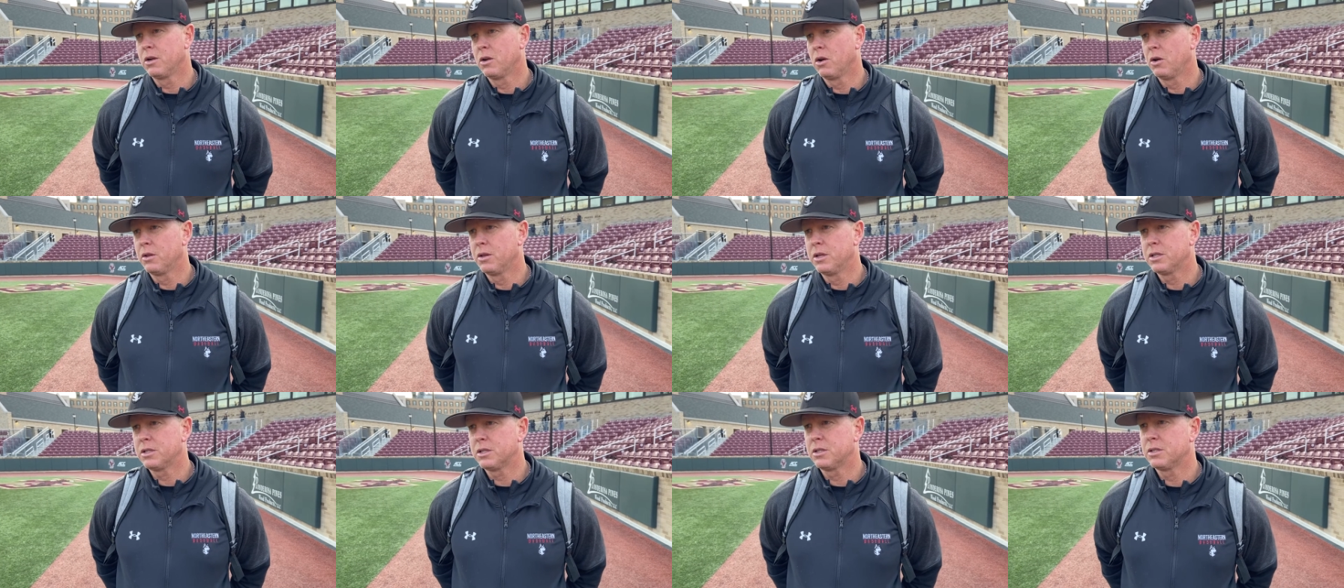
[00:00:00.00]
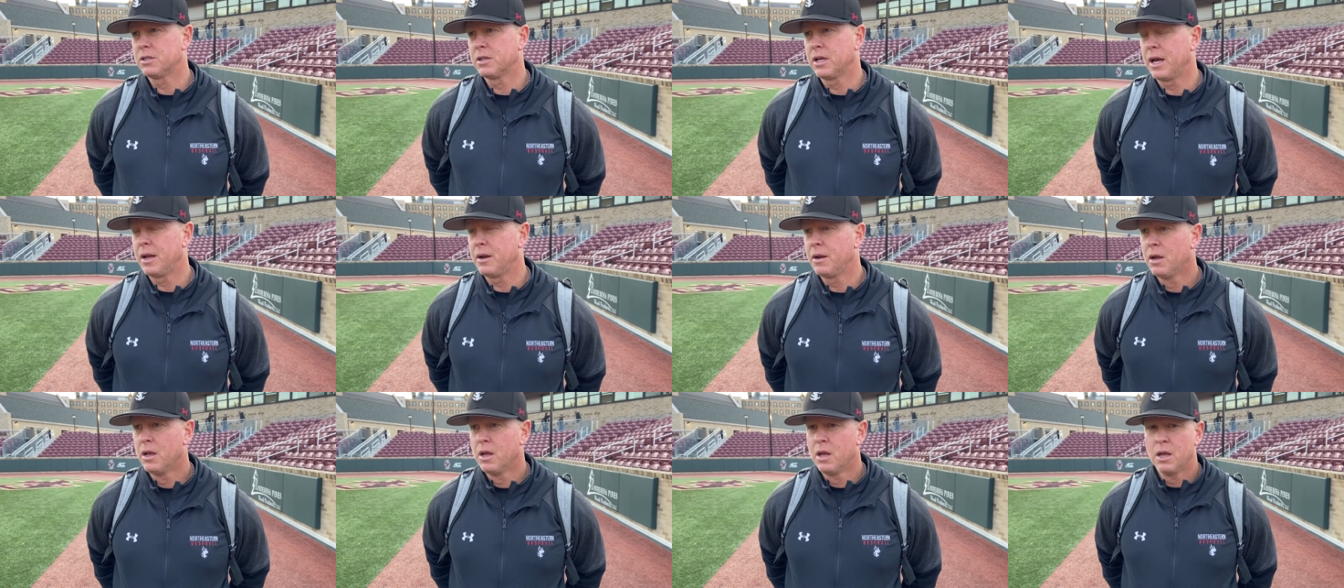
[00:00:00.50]
know, this is
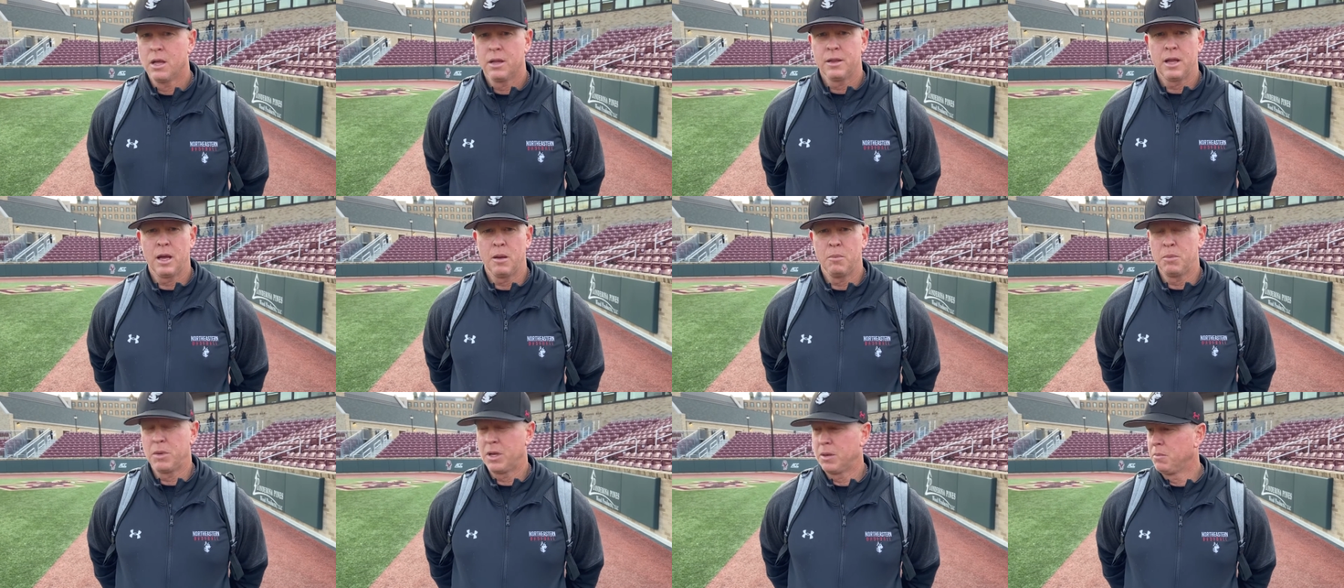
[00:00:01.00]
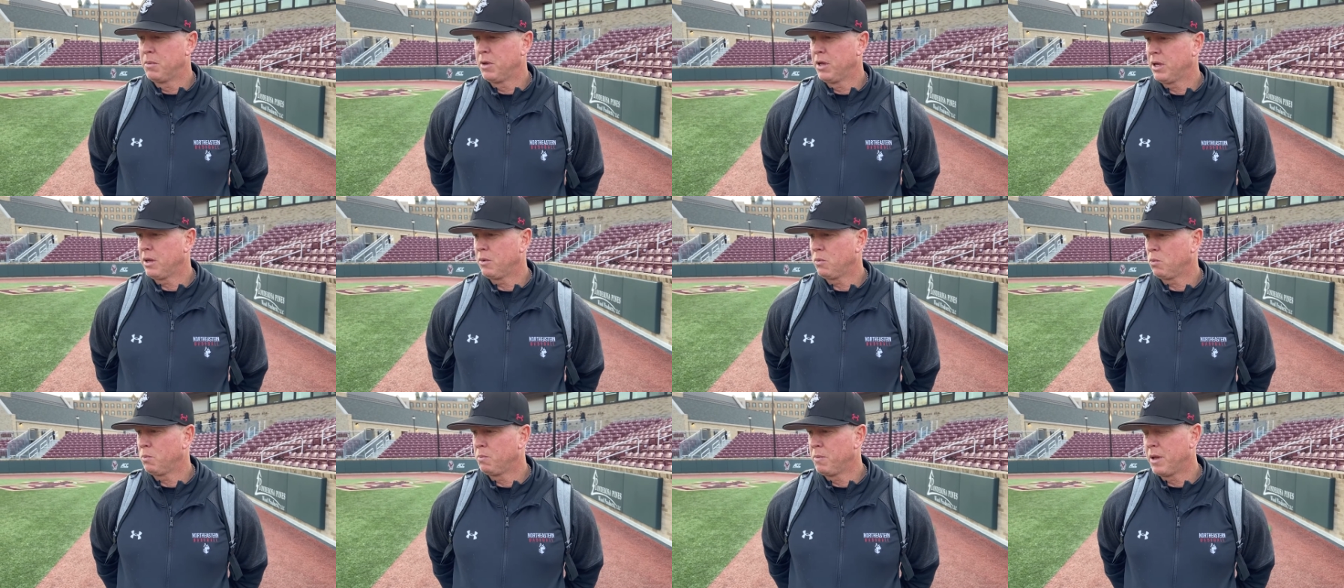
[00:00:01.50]
that that midweek
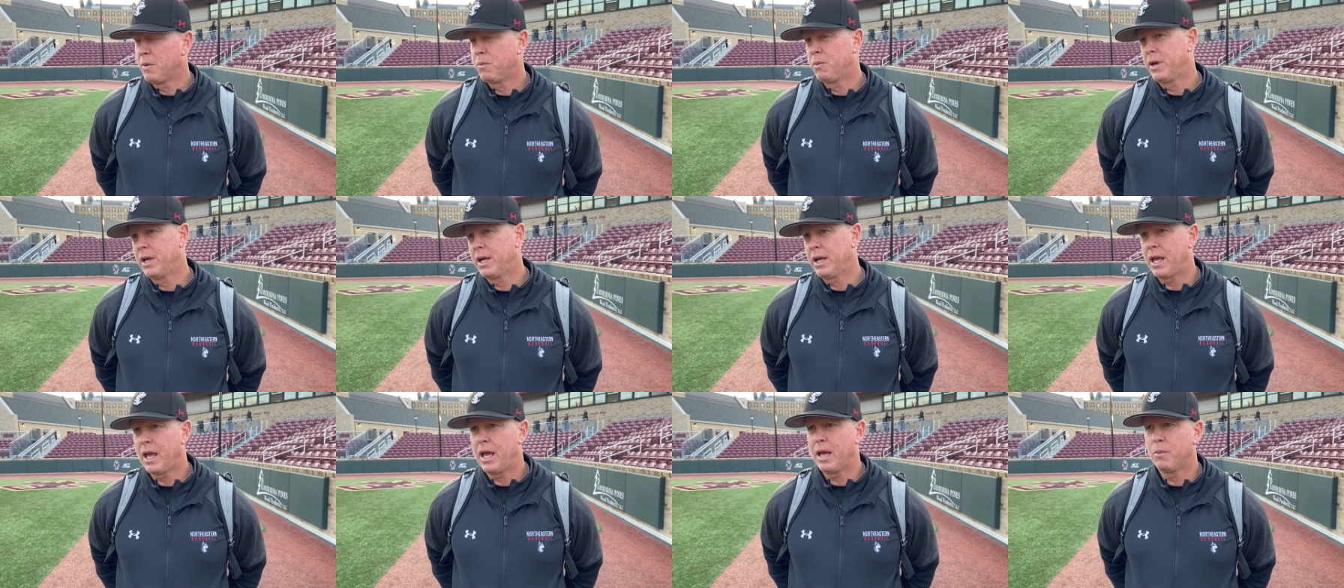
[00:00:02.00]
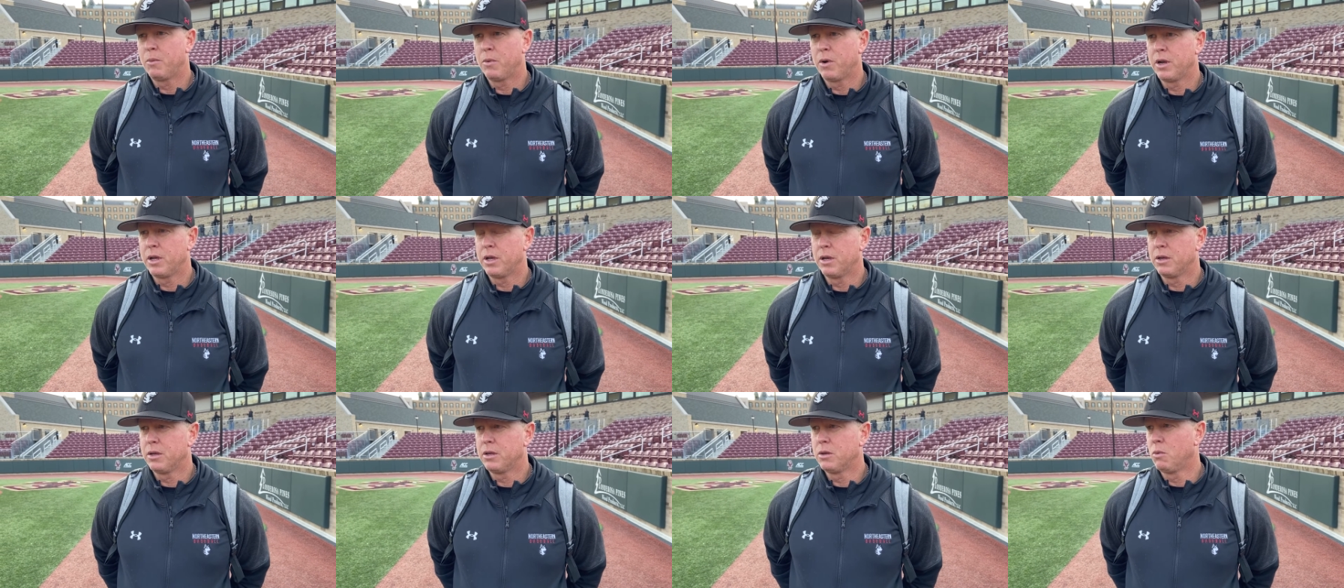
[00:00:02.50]
midweek game where
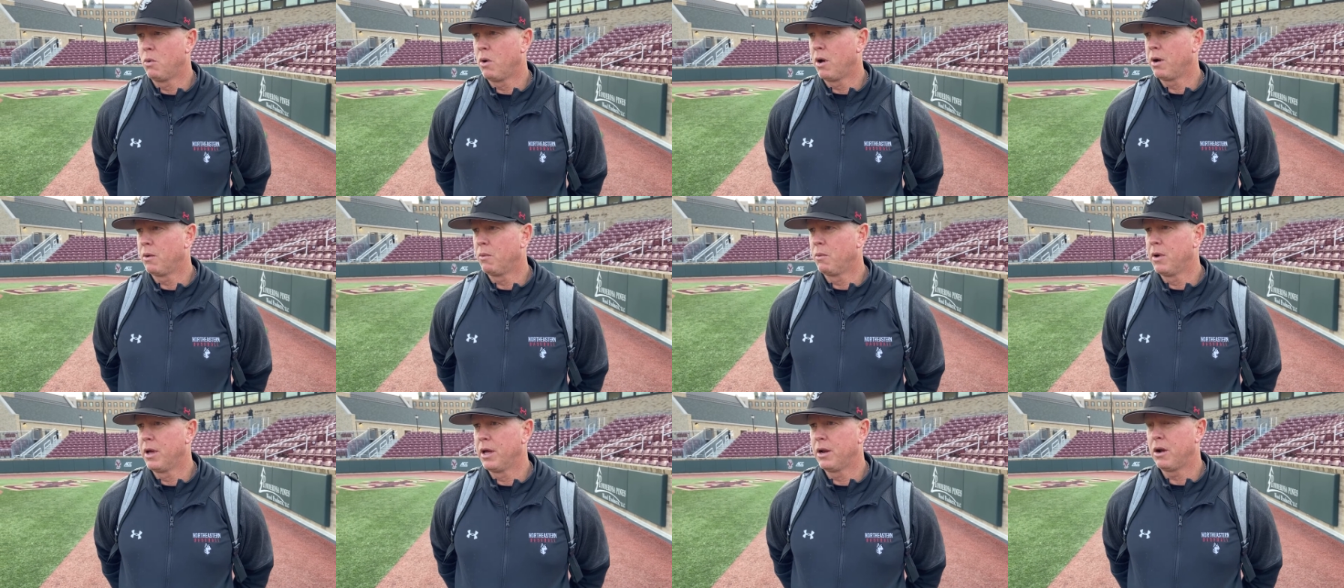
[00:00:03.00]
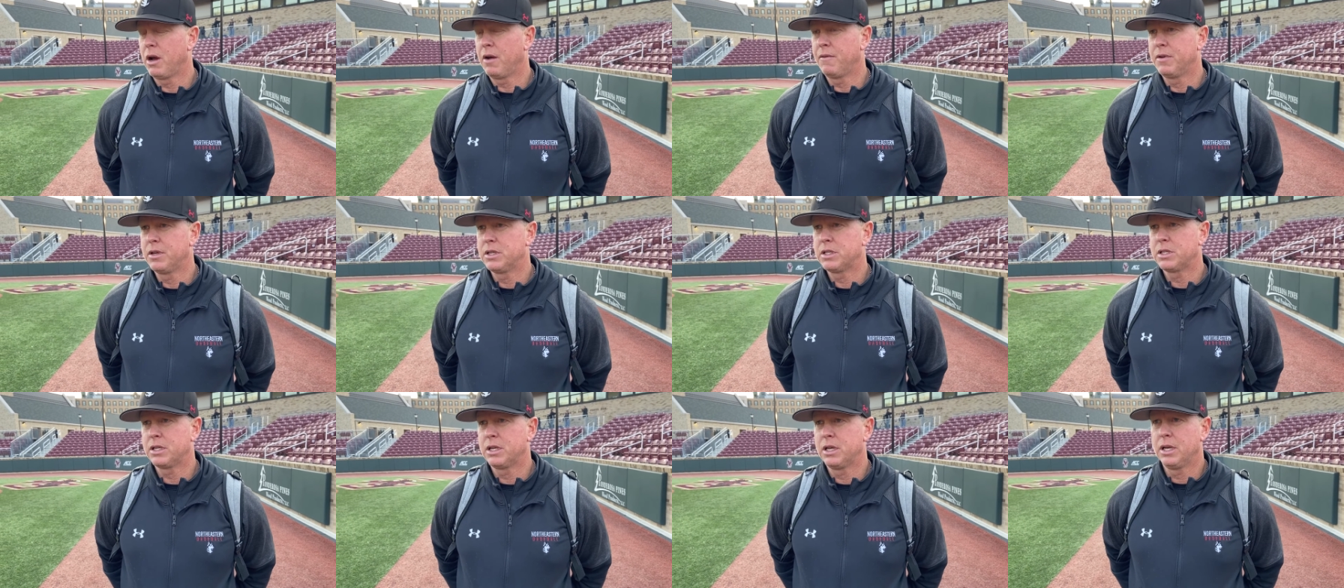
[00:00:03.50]
you, you want to win,
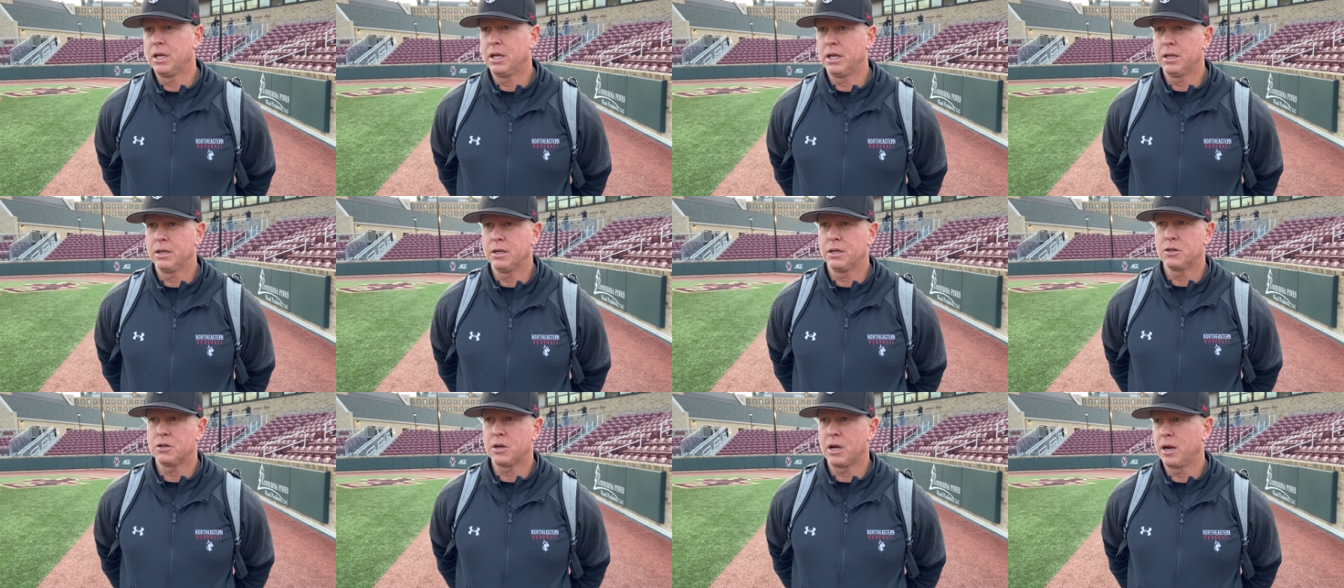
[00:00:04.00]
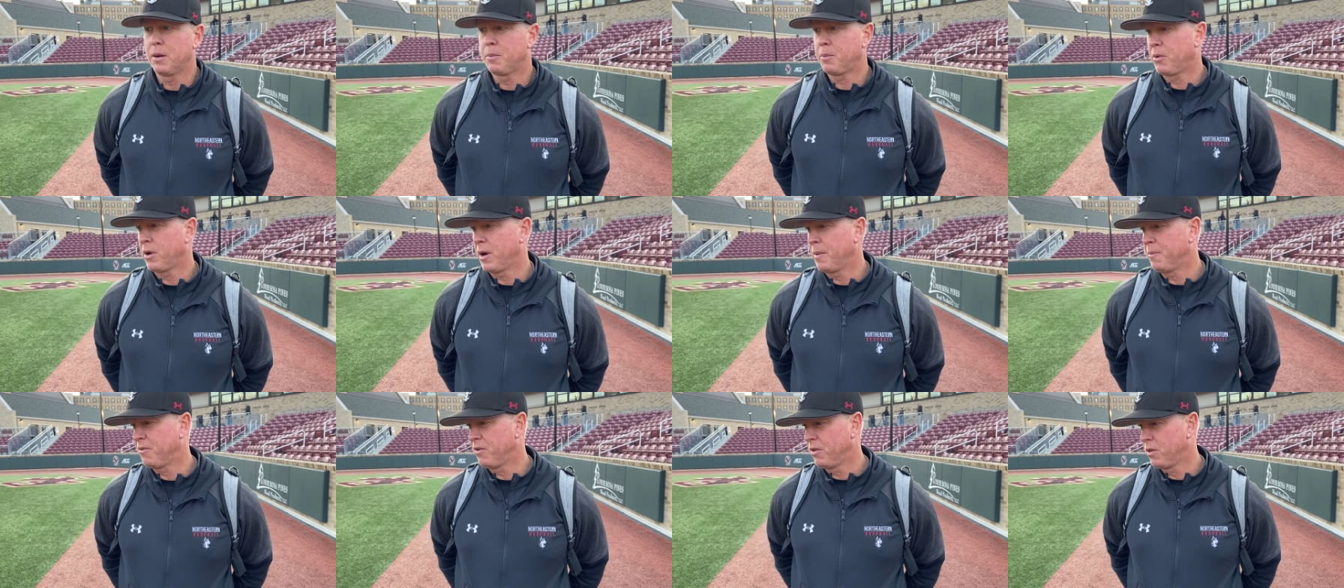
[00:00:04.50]
obviously, and you're trying to
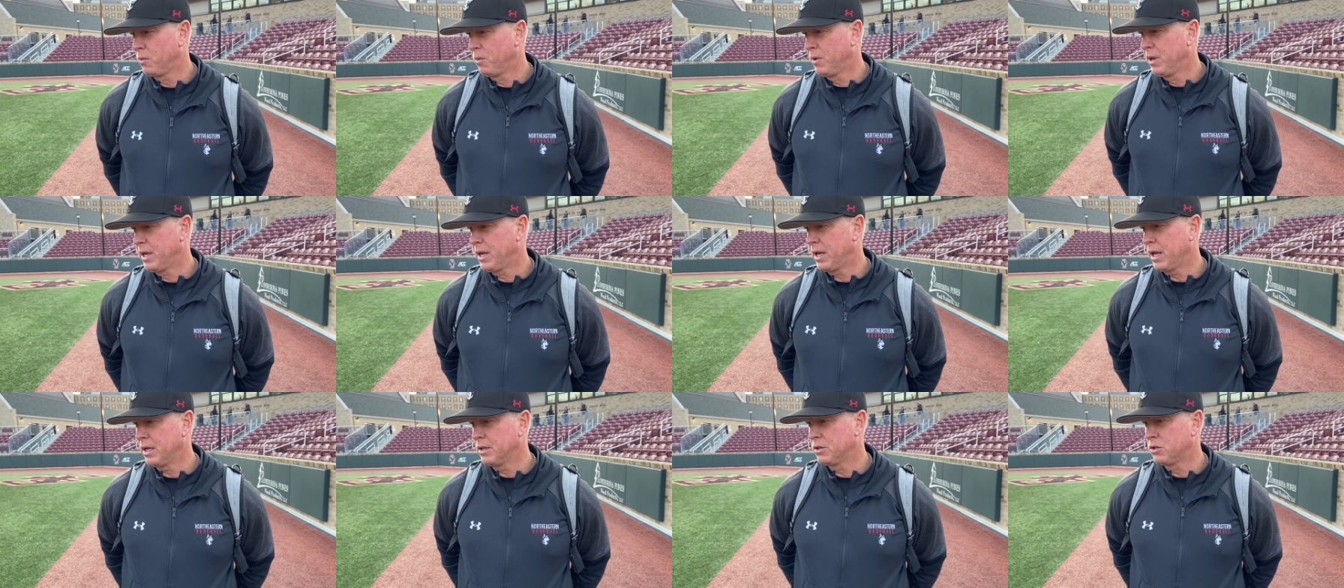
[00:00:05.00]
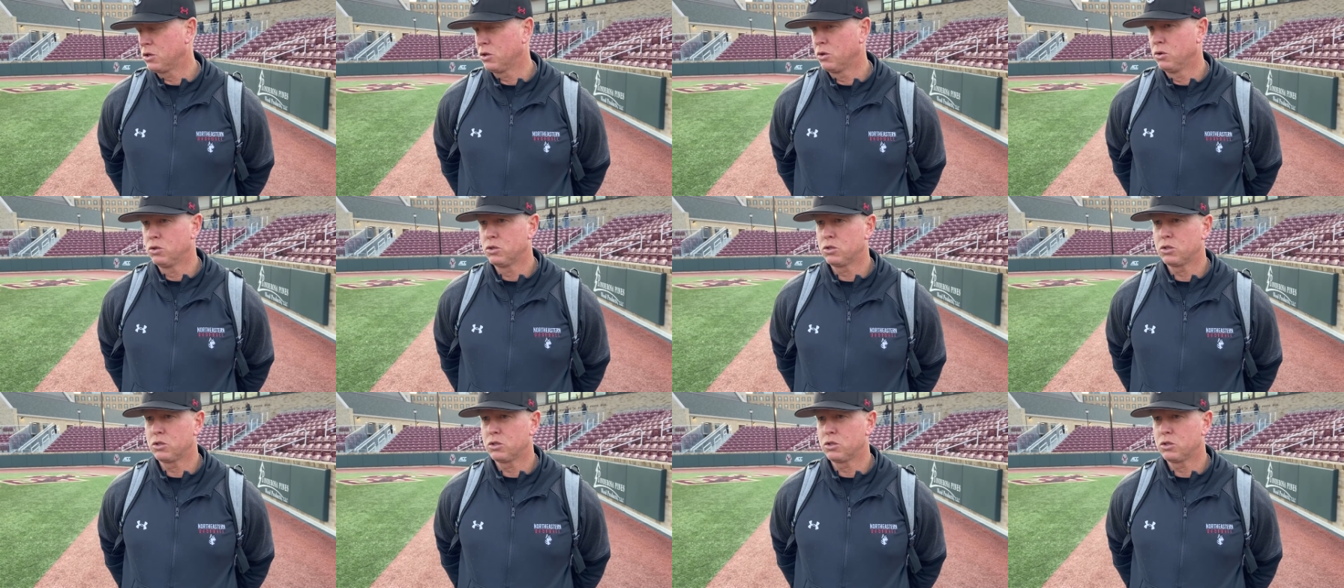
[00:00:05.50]
prep for the weekend too.